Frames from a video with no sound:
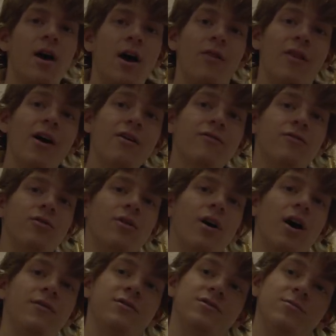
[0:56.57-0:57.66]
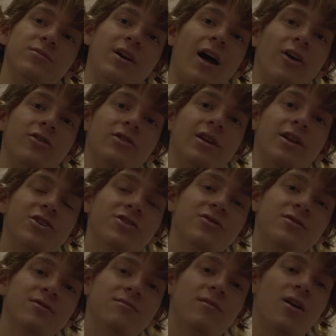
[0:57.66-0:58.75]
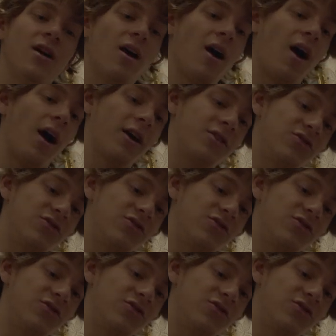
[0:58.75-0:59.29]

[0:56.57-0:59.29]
and therefore, after some calculations, I